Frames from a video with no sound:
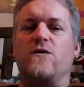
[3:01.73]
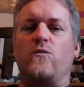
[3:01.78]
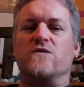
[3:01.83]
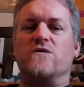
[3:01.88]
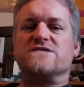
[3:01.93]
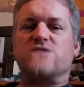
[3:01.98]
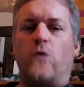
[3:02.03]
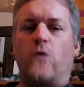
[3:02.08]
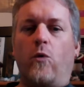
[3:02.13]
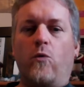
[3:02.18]

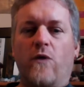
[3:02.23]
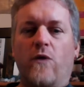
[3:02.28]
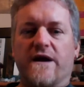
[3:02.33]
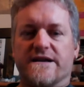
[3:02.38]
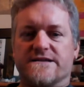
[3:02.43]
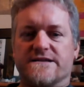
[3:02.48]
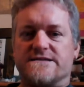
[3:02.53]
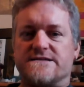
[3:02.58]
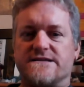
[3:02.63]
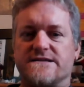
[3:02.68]
was
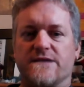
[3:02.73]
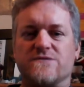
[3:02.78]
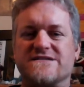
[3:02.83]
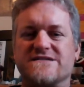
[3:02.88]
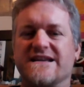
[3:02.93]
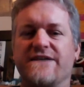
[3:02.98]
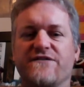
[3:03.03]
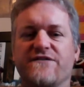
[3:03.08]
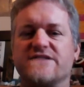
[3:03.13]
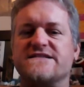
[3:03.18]
always there was
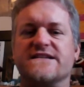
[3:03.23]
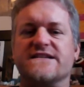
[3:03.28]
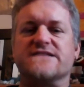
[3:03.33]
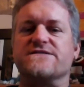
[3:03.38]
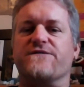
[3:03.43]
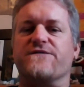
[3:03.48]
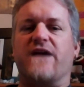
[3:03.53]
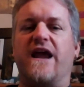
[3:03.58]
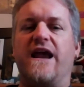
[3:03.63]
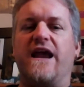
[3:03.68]
never a sense
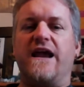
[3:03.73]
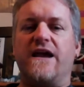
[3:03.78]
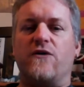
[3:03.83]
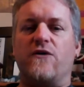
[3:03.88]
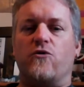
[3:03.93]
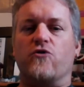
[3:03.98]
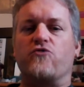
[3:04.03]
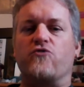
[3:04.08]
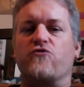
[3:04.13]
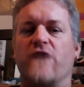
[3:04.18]
of air
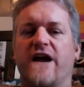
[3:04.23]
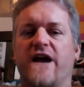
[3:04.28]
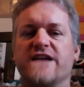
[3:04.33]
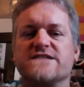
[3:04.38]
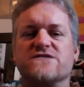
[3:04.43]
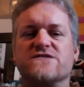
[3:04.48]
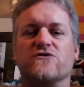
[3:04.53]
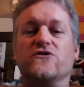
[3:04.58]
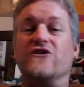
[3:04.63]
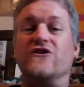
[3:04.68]
or
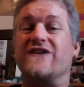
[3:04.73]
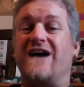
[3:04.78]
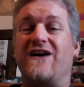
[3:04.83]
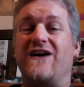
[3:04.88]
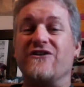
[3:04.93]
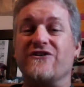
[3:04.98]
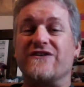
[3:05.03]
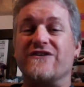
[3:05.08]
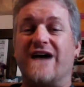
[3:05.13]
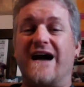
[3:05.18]
grace or look how
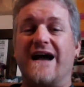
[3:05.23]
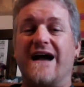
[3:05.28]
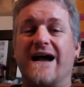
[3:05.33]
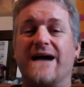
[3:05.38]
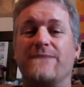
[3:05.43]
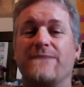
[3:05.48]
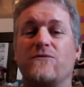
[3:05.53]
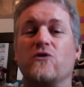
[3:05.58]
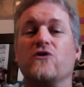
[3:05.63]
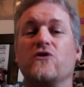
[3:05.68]
good I
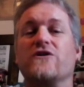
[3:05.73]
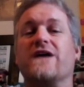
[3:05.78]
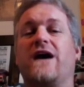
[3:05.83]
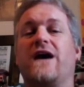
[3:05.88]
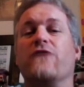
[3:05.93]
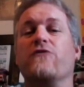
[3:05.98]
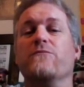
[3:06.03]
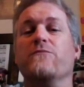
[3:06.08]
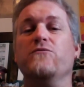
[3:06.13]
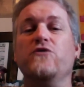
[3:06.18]
am or look
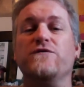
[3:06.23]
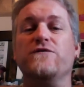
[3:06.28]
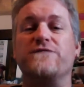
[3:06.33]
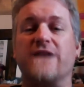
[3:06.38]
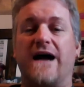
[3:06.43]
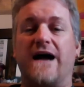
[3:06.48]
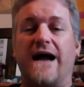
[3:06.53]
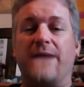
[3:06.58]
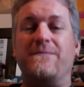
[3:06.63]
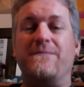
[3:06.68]
how removed
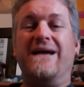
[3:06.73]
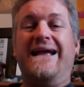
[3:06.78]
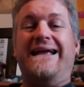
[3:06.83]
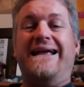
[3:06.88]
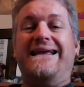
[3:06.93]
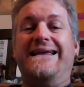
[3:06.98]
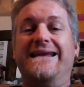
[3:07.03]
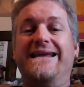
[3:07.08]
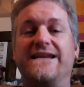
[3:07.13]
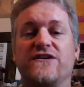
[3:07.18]
I am.
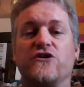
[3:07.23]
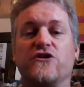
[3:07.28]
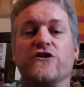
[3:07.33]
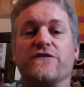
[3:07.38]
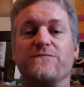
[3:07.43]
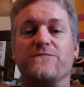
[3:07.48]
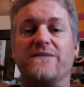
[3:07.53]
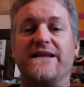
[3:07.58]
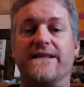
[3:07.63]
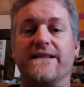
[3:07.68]
He could
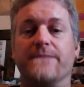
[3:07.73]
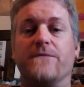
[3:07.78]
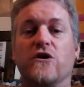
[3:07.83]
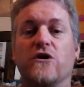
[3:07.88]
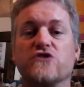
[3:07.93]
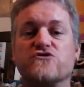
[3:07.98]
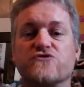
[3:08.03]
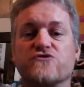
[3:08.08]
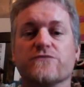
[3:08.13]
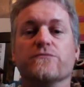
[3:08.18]
have been the
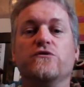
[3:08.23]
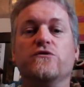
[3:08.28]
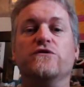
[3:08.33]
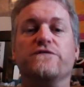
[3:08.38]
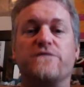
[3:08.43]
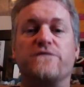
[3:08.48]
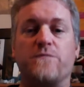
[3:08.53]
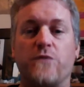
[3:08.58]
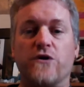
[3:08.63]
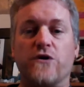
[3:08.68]
most
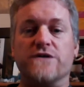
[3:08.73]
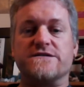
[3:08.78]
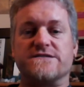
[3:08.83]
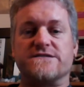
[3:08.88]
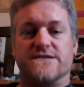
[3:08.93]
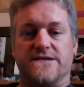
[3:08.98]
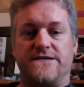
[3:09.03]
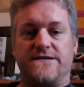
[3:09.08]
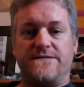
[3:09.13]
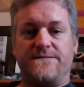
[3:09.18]
removed
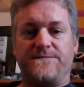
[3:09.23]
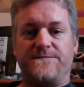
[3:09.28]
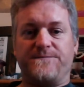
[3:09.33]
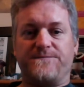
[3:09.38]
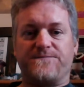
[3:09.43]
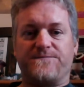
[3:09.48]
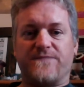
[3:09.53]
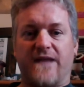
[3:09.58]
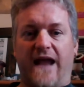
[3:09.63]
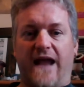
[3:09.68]
person
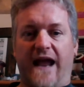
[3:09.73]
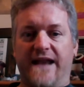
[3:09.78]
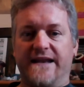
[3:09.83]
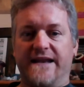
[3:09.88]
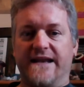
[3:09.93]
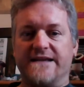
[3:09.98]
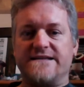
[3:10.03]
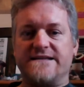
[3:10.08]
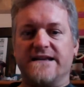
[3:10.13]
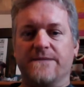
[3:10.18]
and
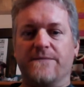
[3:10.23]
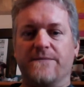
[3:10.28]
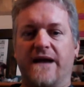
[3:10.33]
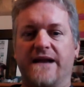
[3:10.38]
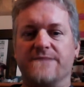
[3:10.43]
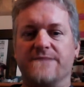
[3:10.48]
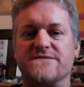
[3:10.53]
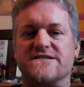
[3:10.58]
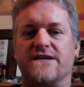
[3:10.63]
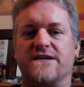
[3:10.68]
yet he
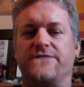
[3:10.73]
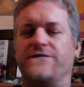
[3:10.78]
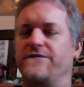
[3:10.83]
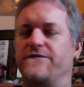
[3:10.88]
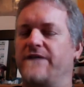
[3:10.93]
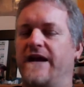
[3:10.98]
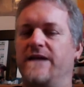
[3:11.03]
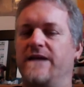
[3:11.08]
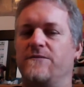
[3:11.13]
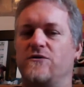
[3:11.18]
made himself
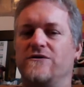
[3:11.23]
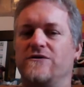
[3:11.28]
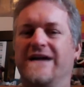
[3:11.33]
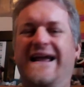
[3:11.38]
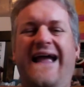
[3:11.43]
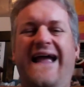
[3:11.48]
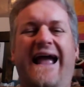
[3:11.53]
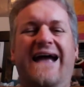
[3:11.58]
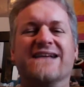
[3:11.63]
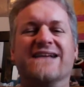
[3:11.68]
available.
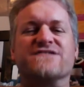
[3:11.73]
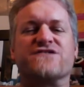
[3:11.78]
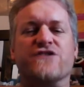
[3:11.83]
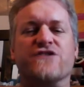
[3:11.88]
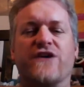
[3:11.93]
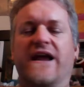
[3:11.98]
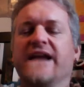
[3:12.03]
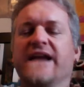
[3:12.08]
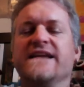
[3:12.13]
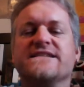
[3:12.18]
And so,
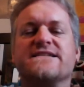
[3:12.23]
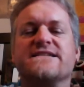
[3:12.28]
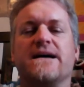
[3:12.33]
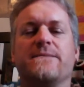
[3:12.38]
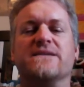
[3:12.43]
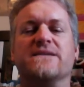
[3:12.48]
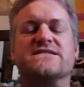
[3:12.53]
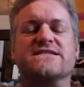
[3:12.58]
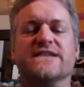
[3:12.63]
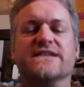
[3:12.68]

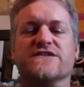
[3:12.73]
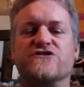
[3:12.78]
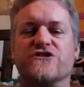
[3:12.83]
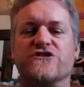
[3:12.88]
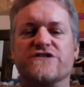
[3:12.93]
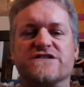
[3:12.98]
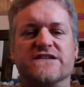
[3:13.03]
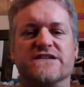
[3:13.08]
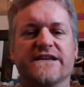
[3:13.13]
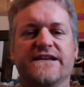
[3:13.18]
anytime I see a
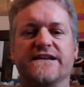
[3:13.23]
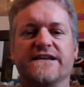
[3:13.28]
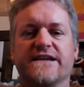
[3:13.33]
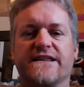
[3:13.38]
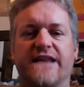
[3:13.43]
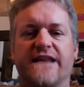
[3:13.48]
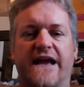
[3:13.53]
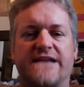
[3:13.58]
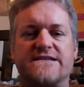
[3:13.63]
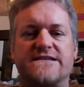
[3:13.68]
church leader
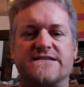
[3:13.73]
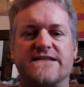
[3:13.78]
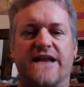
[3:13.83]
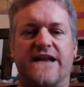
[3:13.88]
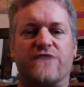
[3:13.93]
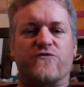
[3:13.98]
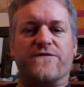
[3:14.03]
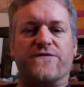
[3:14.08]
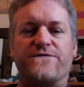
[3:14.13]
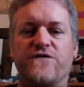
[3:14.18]
that,
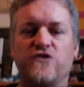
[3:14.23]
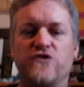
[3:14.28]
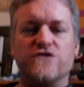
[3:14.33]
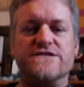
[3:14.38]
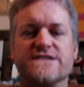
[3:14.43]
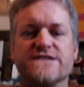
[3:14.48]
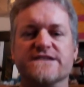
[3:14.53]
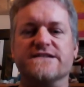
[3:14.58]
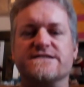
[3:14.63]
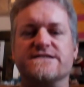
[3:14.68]
that
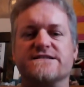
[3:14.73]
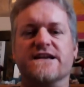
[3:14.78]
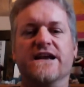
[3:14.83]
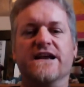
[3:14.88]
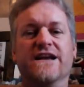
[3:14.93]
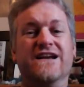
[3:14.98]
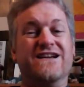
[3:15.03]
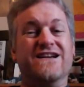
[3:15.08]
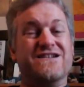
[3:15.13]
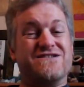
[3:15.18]
refuses
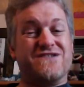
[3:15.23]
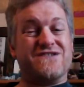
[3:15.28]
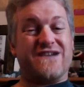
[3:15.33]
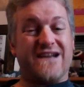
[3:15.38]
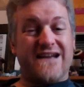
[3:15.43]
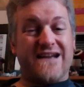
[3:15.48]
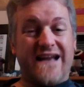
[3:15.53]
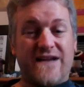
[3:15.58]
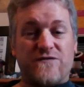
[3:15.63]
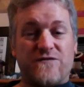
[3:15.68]
to
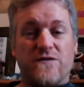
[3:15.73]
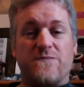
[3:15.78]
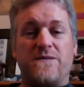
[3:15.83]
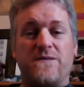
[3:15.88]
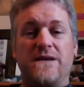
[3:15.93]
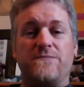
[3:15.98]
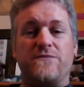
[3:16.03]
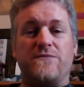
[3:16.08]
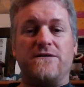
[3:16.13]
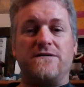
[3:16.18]
connect with
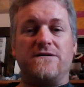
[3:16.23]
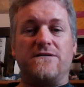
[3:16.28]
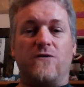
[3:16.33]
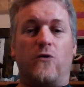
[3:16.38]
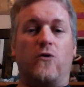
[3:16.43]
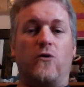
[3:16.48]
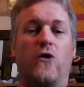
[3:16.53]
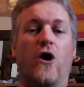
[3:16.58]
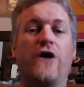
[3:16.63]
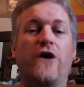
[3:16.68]
people
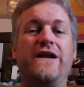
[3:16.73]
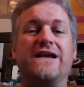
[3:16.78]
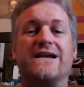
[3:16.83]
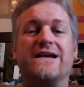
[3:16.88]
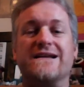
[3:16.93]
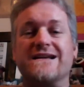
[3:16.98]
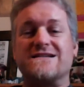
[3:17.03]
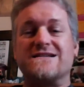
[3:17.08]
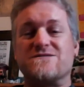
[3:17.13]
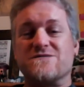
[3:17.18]
or only
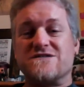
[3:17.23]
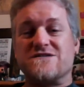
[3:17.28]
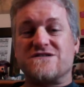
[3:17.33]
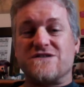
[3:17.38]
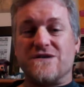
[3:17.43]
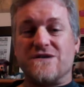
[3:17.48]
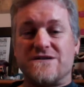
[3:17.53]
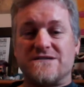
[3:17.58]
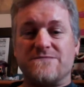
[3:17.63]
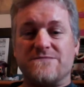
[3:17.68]
connects with
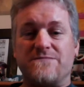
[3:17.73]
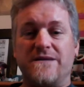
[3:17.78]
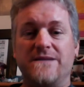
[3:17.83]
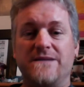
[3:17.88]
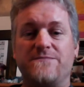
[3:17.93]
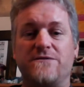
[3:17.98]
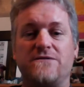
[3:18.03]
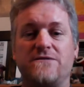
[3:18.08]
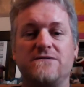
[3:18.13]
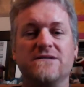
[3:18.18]
certain
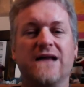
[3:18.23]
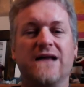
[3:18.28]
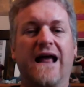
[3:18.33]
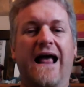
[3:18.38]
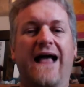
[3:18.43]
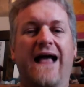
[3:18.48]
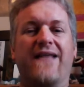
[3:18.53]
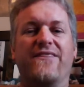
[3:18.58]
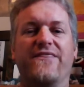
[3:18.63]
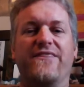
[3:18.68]
people,
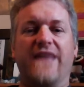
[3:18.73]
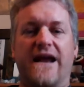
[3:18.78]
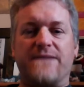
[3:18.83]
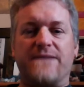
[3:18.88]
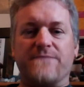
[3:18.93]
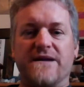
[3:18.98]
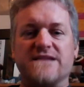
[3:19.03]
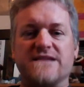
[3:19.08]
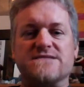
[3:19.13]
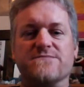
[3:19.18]
that
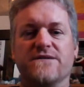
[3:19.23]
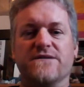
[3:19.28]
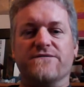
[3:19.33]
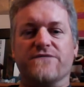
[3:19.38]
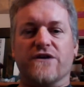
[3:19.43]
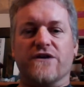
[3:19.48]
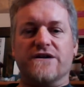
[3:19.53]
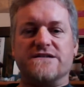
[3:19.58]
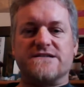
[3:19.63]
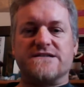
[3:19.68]
makes me
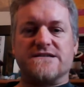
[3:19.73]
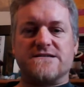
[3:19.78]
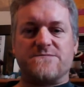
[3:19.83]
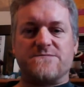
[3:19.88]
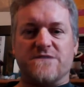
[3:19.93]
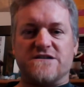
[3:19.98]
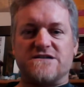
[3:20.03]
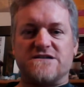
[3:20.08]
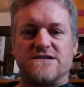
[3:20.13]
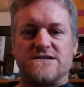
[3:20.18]
very
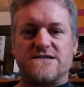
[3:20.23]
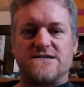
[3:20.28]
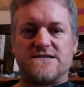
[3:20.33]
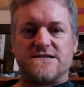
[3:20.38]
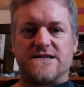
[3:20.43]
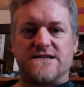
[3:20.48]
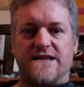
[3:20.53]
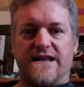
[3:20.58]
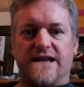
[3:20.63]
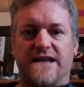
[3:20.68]

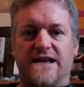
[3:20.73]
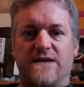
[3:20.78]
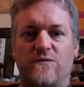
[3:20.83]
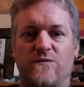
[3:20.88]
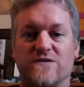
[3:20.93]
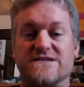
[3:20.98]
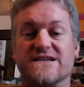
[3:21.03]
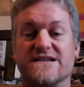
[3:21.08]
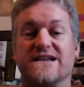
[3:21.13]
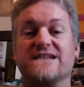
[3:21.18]
suspicious. There
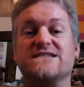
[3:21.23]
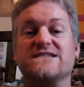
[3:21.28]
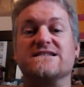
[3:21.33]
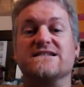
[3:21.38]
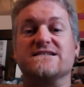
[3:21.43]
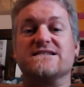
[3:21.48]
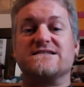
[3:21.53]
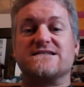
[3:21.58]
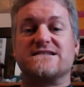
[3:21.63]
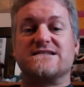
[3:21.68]
was an
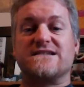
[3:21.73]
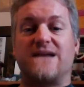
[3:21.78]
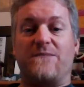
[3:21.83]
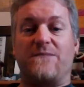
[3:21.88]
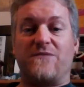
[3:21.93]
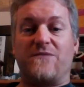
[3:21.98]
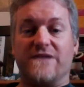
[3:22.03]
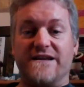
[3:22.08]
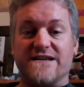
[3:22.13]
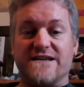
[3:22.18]
incident a
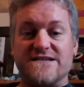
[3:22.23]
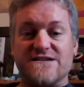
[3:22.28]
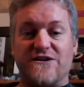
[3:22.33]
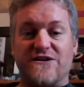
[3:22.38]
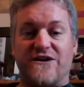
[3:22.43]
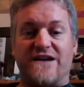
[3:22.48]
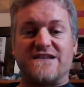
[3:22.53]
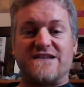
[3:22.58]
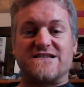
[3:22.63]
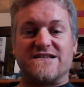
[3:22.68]
couple of years
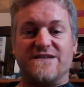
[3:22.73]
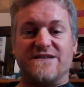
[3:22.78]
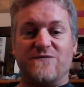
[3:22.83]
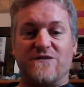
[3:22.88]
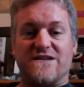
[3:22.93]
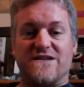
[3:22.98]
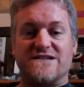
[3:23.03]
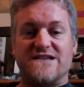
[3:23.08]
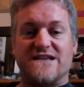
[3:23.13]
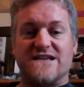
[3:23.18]
ago, actually,
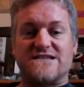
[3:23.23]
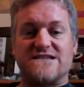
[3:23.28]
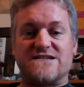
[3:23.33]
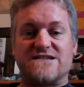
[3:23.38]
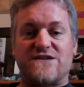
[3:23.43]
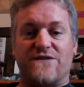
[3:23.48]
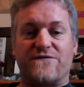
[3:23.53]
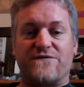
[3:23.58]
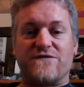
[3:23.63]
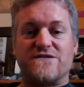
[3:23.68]
with the Justice
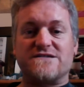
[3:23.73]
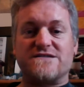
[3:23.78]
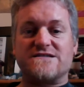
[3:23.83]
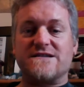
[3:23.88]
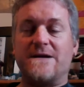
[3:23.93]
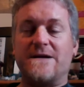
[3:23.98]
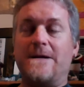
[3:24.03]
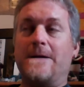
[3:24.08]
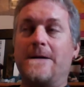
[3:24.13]
Conference,